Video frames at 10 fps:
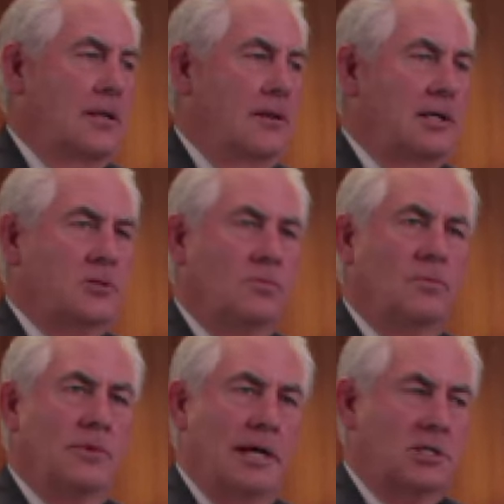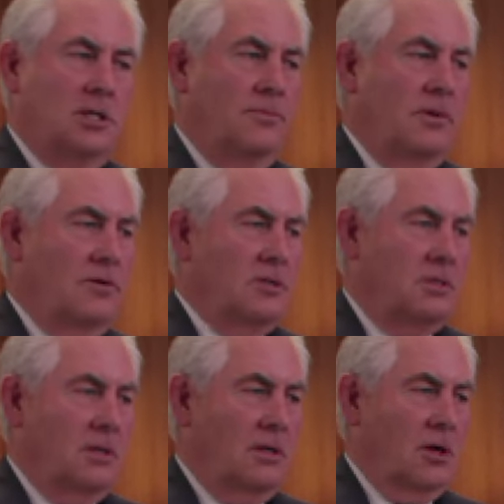And that's, that's something
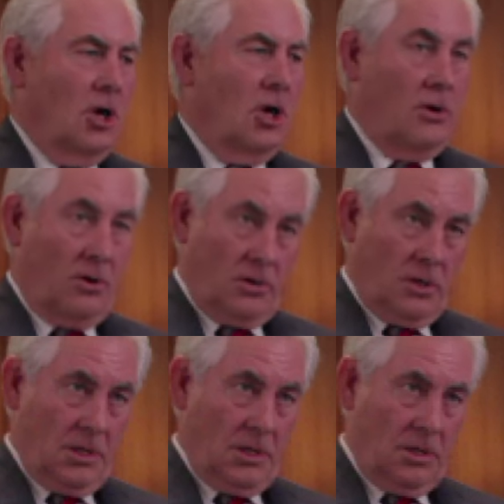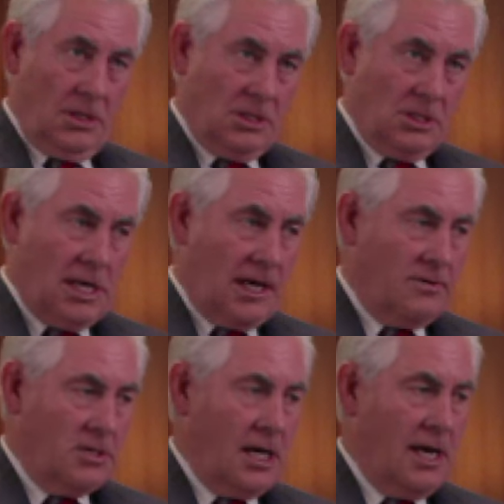that's learned inside
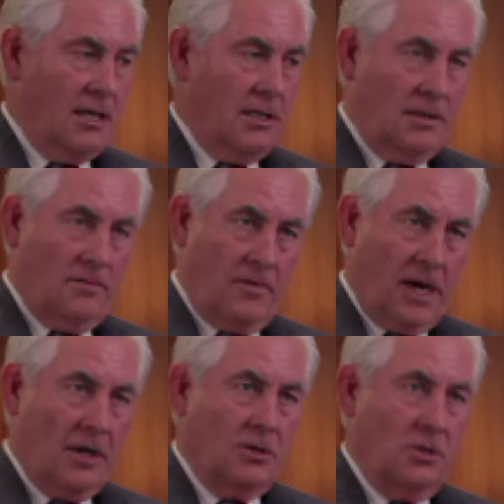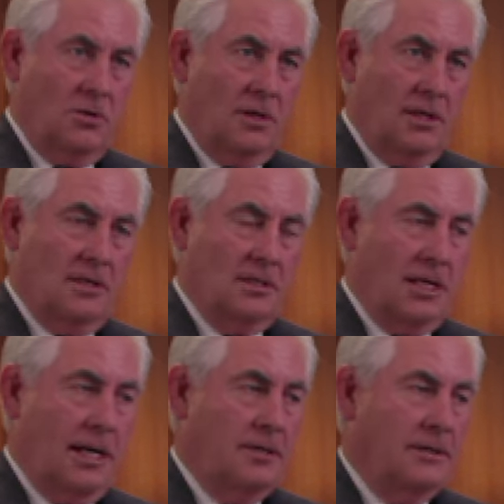of scouting that follows you then as
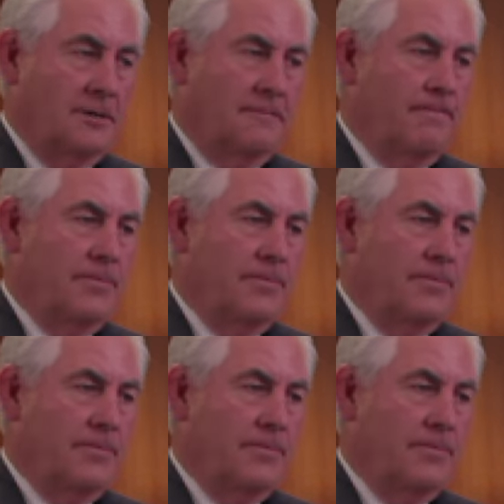an adult.